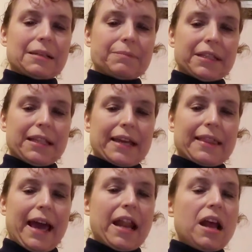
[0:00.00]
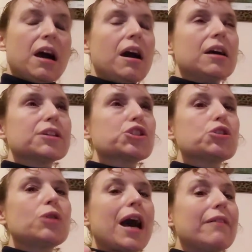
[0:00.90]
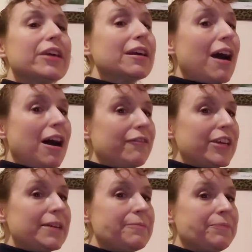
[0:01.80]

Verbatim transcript: something like that. Also having coffee